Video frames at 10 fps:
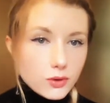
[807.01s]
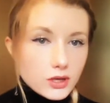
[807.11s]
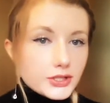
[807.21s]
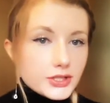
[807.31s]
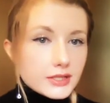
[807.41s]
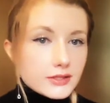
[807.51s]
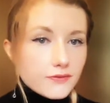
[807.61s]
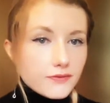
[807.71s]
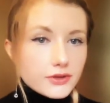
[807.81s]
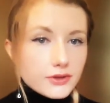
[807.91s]
qualities
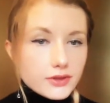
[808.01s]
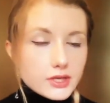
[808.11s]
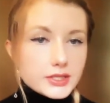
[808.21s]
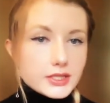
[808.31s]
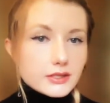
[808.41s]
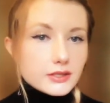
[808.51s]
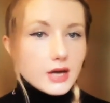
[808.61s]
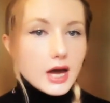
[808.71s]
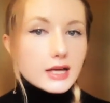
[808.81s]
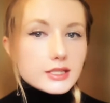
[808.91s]
of the
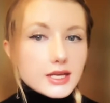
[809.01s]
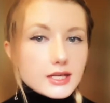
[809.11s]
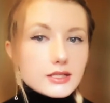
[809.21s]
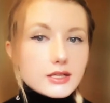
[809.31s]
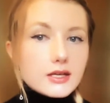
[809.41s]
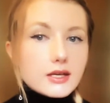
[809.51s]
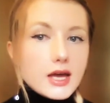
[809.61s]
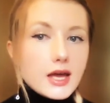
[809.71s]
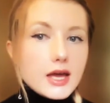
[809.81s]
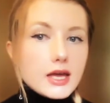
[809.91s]
heart center
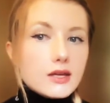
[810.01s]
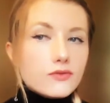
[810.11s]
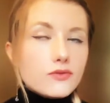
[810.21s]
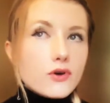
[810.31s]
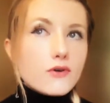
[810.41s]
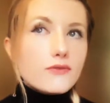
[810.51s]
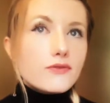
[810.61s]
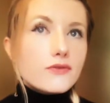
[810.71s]
involve